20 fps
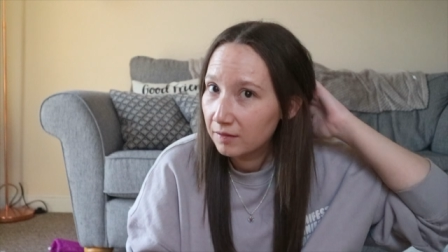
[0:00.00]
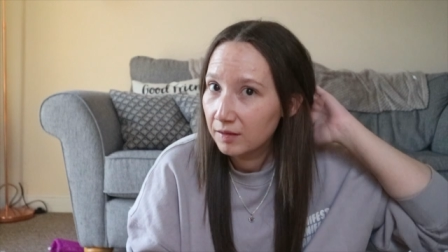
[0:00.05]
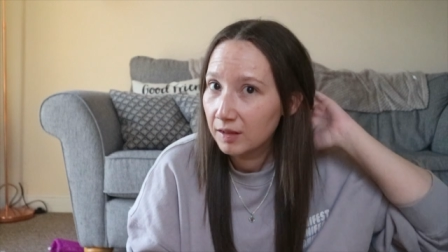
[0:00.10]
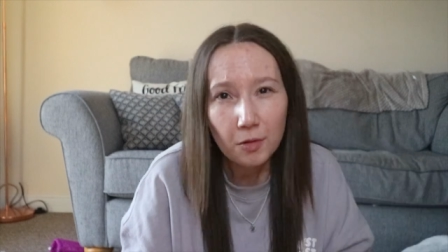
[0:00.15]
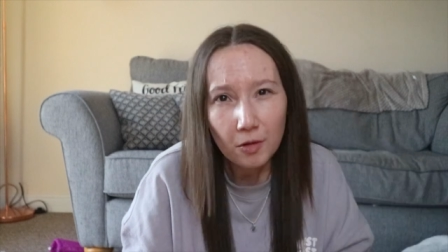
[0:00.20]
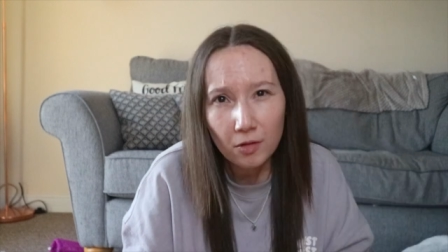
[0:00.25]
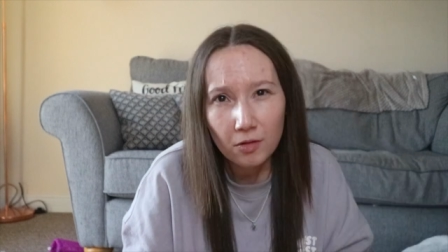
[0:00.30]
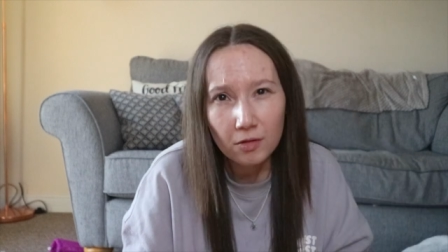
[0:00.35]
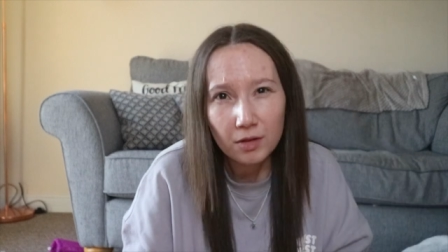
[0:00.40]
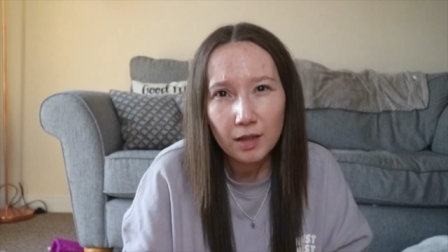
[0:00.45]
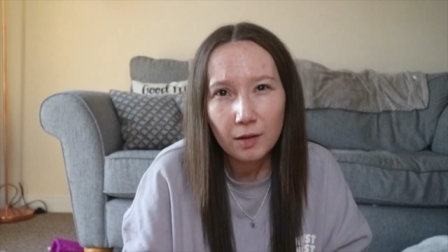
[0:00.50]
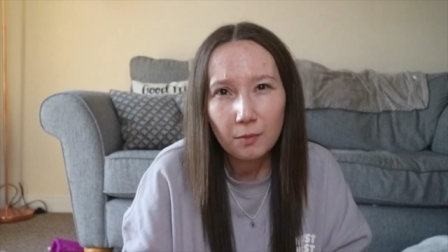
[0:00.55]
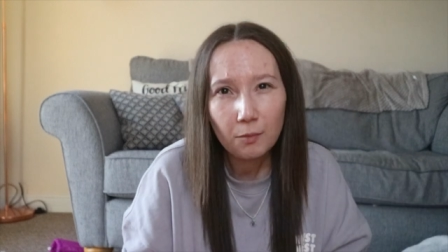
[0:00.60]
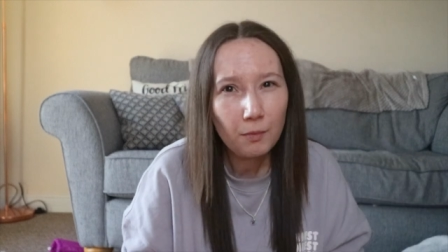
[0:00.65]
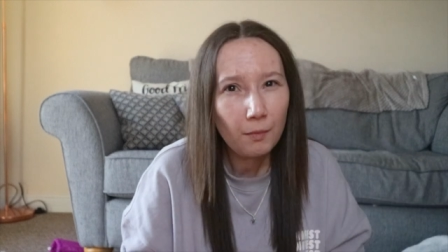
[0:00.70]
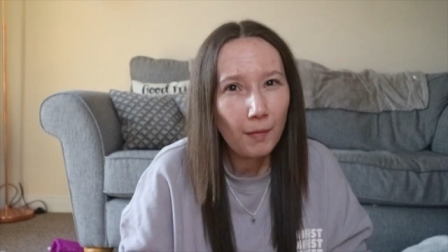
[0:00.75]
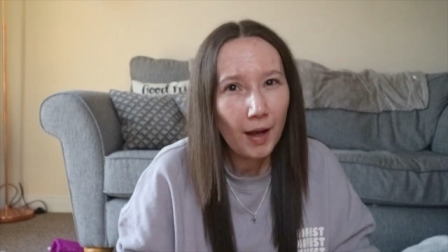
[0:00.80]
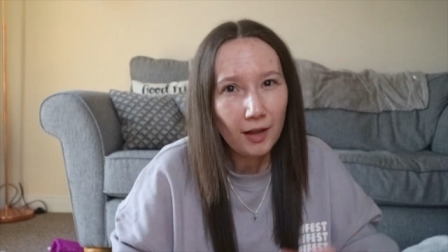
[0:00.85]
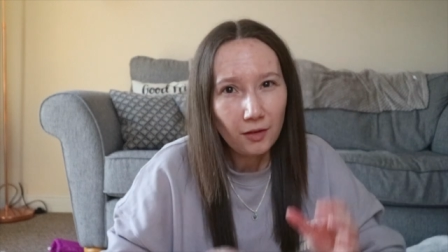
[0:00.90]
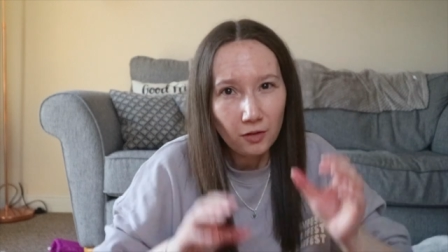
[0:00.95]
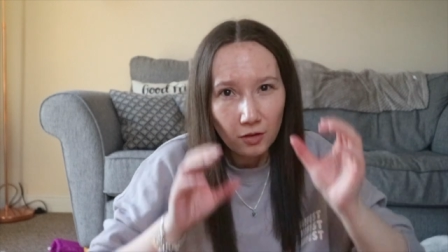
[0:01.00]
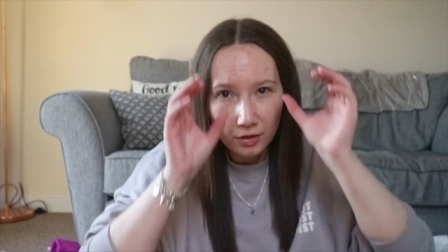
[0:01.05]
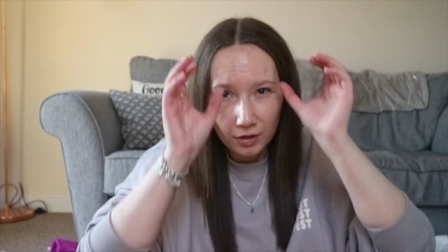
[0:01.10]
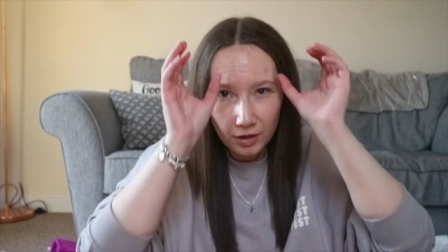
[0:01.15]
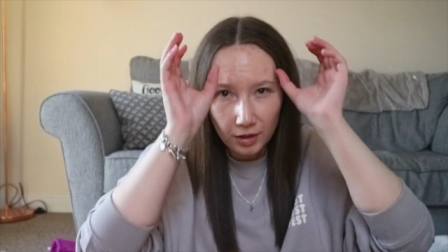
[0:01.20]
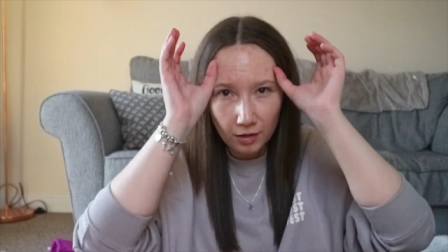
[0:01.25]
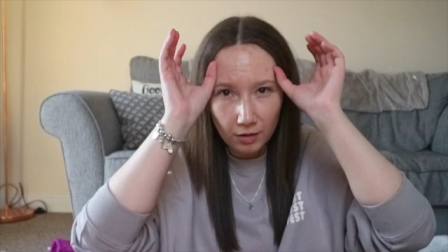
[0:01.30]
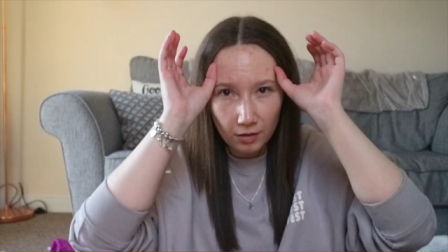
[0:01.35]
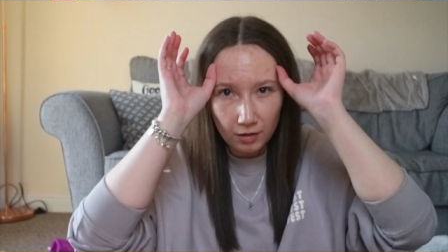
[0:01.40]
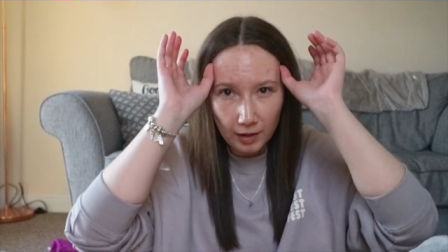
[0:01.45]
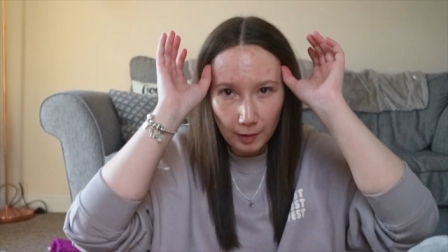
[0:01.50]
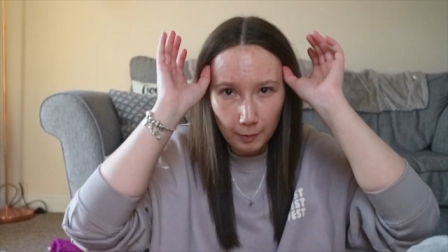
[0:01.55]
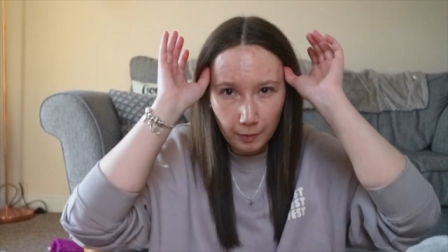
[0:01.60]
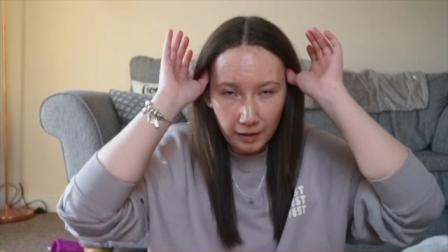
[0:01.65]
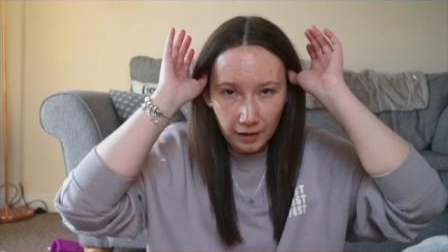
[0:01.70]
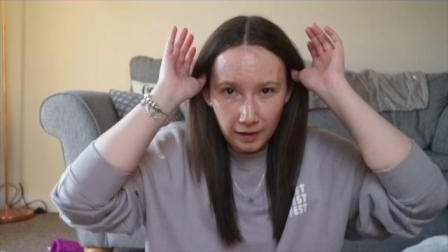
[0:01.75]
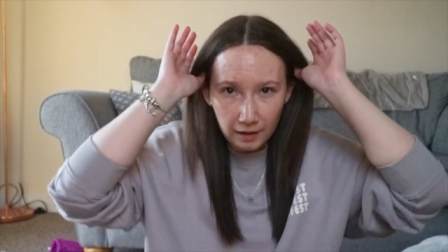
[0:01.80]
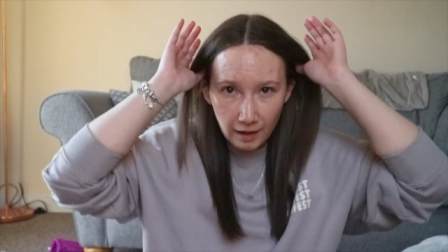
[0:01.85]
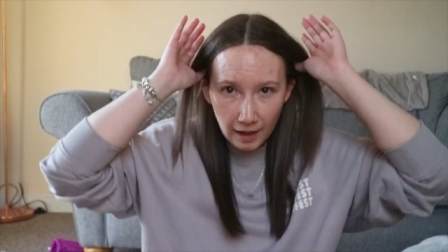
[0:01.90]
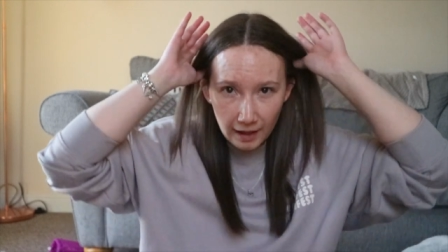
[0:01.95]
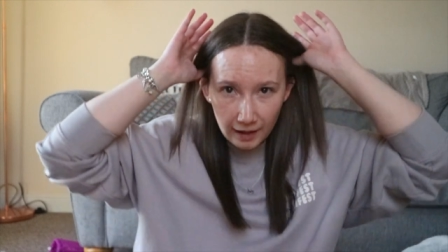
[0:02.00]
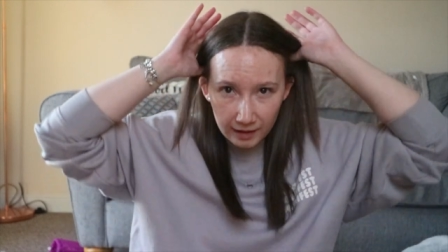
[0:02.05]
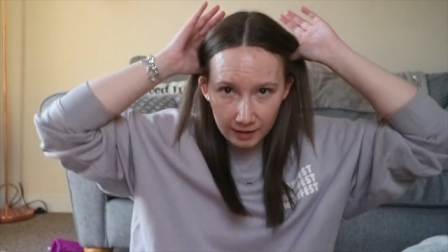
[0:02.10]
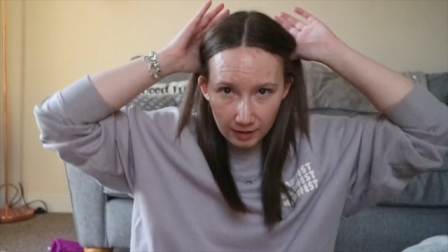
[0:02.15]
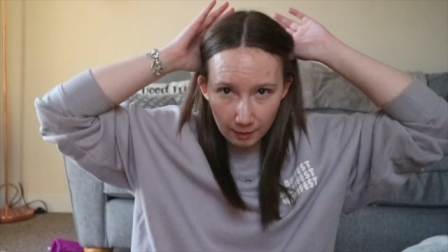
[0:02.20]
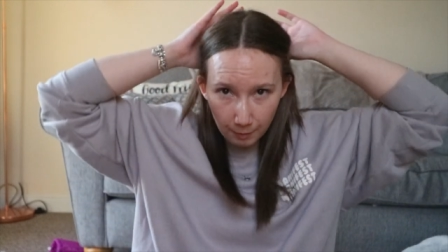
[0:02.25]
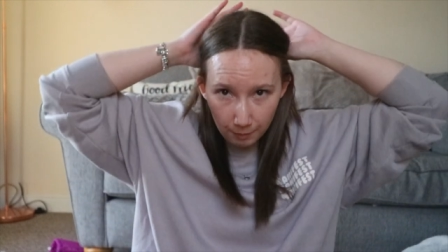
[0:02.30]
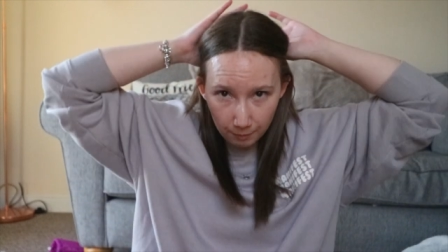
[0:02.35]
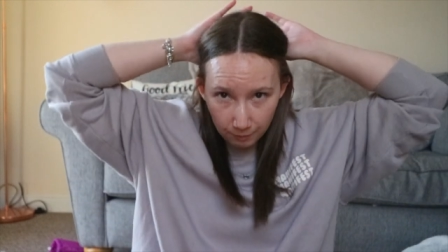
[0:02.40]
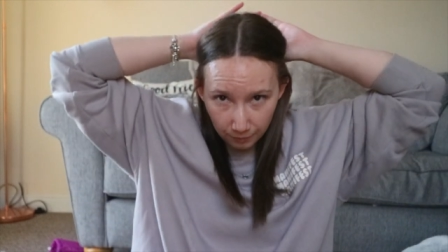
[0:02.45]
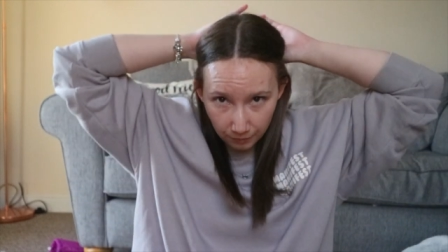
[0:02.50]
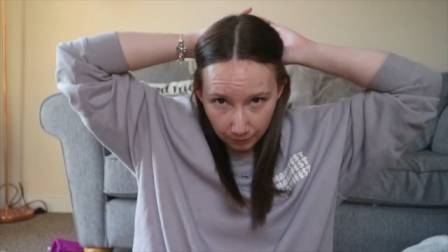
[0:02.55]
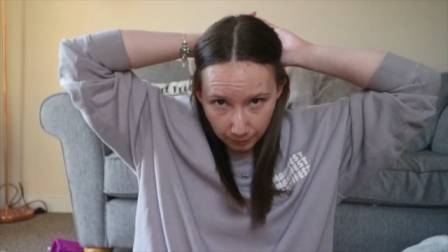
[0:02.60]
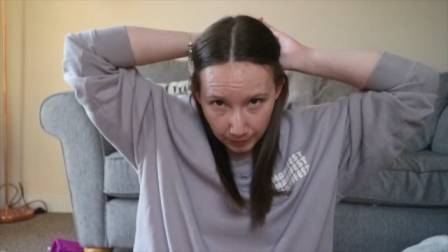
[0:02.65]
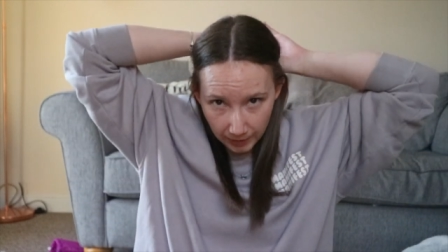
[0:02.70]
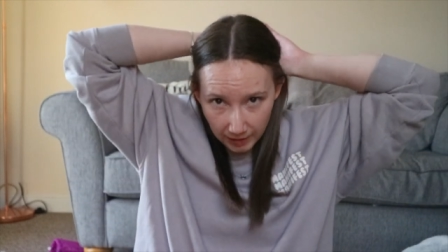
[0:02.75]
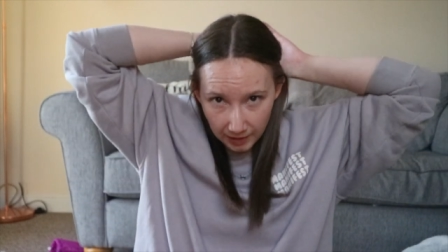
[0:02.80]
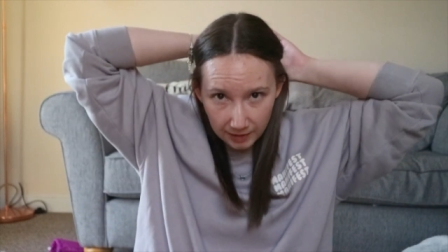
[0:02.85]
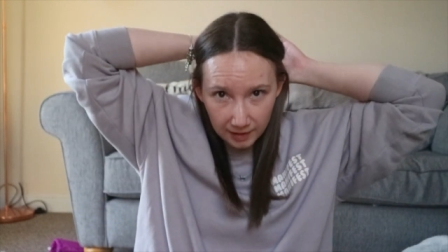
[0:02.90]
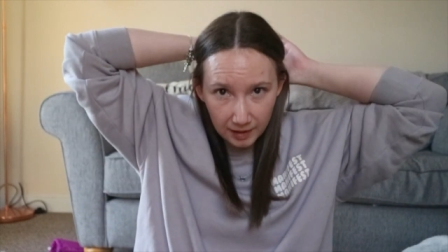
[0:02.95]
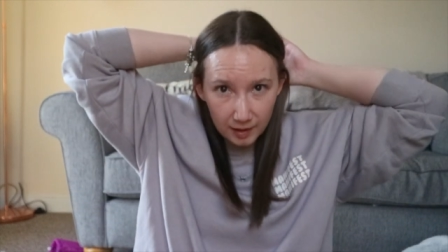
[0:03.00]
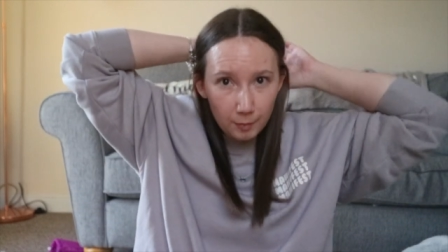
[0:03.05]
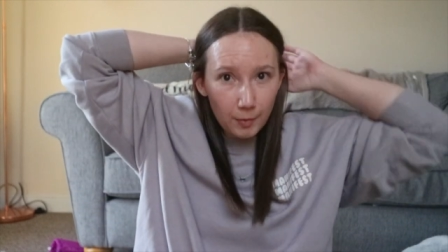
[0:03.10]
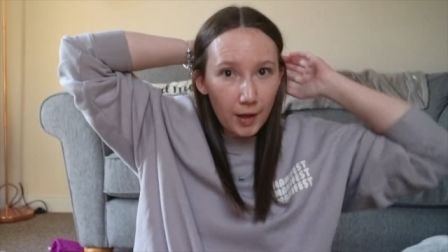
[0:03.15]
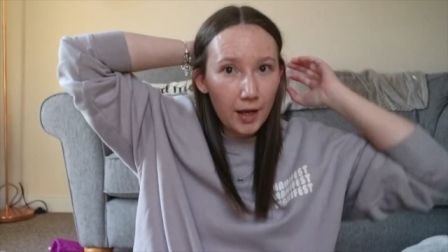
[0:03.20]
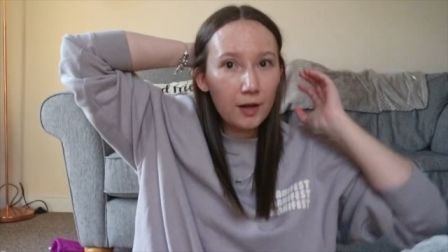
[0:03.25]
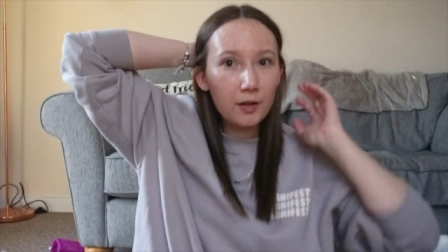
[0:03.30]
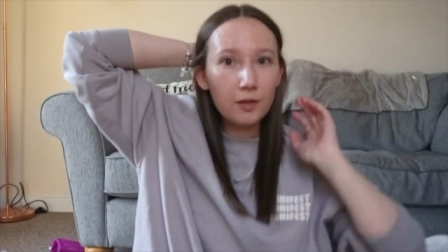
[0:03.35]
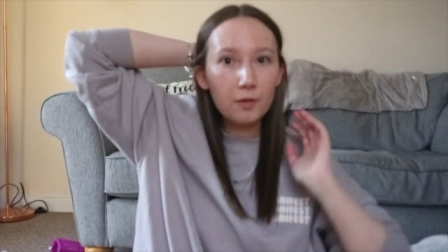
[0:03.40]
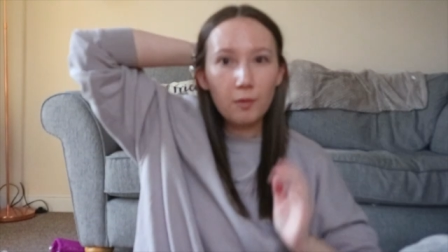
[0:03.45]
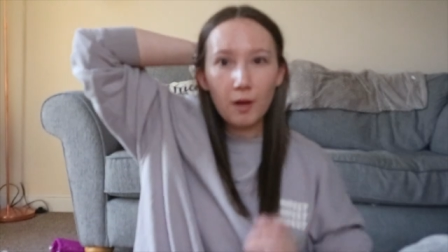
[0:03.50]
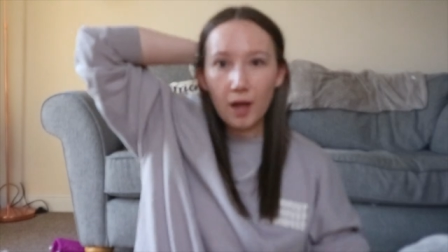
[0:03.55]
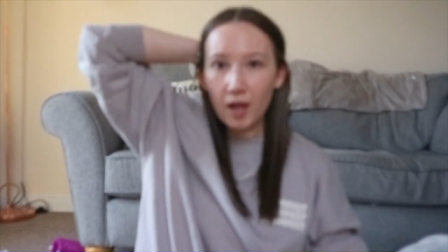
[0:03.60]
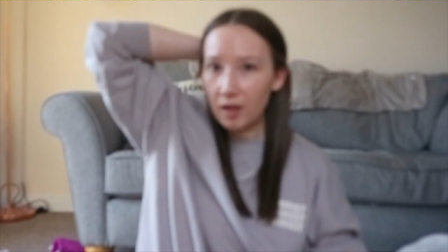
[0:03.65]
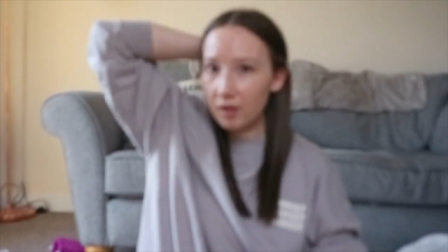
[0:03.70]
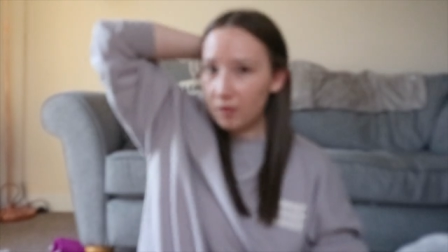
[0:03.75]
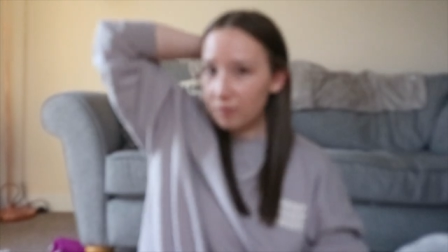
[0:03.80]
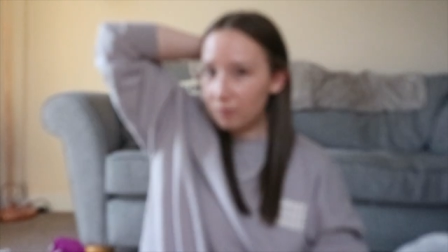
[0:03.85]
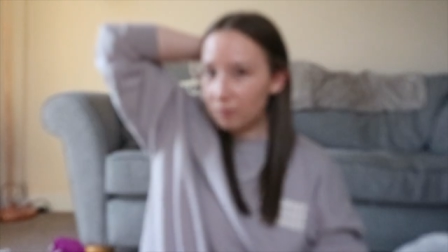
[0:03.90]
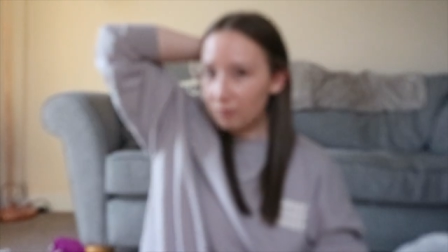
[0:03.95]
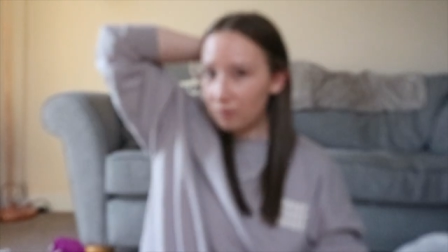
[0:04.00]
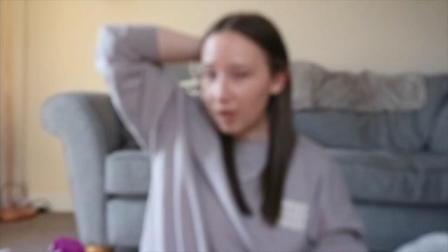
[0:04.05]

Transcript: I suppose it might look cute clipping it like as a pieces back as well.